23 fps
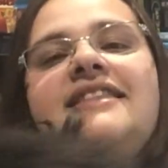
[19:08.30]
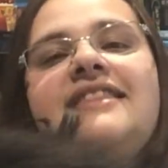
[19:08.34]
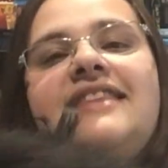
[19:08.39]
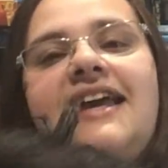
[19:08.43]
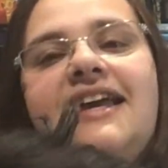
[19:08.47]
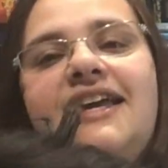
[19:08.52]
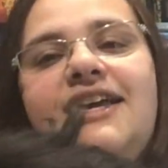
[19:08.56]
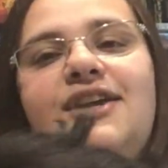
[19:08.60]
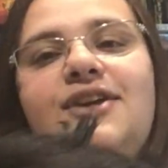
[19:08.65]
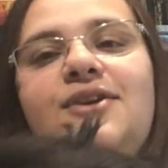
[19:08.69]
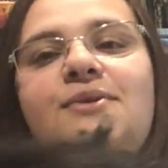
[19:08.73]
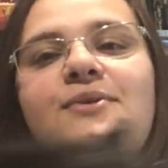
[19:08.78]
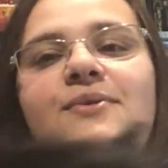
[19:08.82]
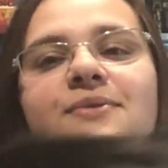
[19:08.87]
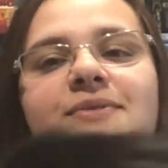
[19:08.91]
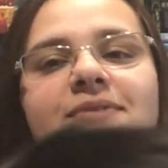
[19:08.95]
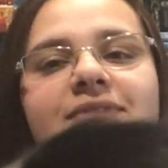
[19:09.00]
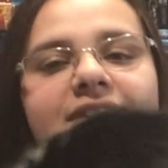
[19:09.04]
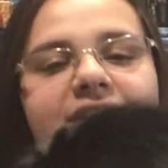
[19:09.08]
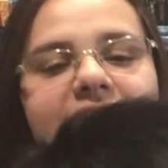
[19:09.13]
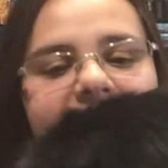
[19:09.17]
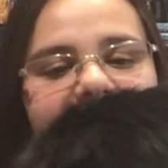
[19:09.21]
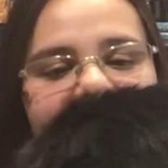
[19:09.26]
Thank you.
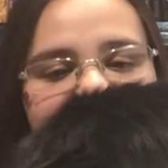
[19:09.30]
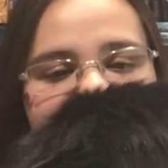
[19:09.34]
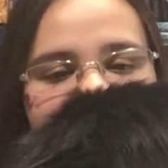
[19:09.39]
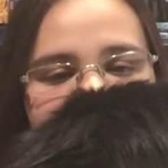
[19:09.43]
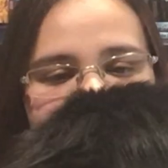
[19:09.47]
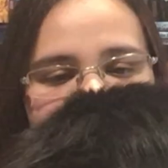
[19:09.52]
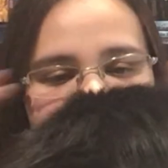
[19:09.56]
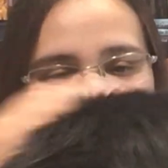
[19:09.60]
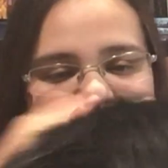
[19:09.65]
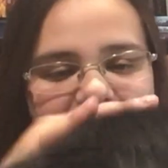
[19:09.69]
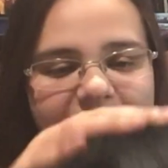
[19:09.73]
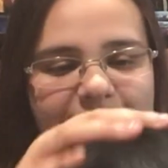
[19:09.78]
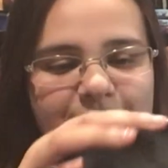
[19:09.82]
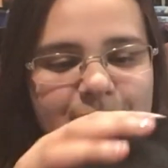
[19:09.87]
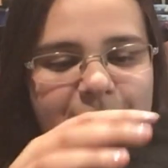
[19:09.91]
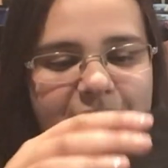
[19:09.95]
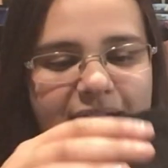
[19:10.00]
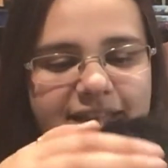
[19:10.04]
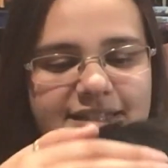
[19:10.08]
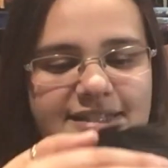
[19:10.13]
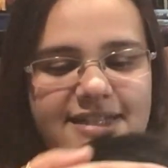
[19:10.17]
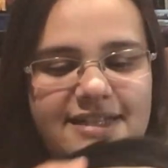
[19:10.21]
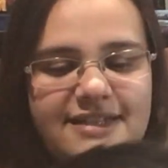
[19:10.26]
I am
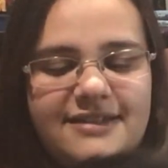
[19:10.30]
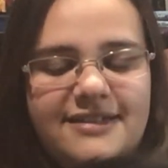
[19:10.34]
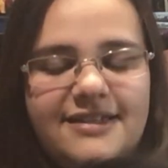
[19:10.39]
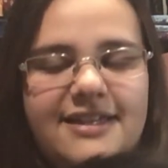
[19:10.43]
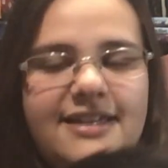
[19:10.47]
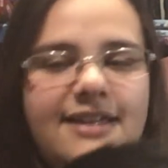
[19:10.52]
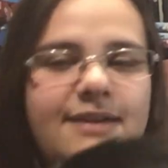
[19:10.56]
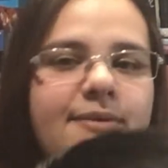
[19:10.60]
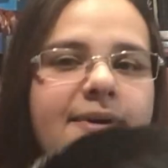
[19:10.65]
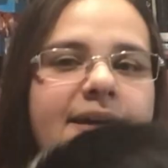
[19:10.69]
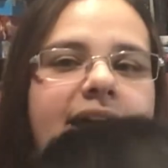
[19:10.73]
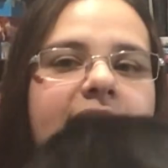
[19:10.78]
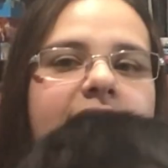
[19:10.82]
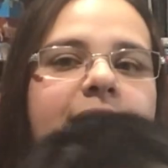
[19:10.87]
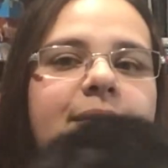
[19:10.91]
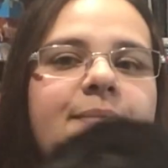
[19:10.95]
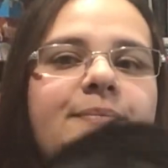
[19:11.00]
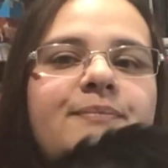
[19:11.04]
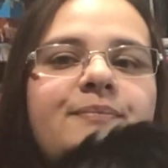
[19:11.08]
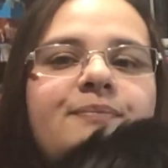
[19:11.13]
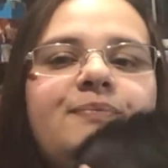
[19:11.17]
patting. Here we are.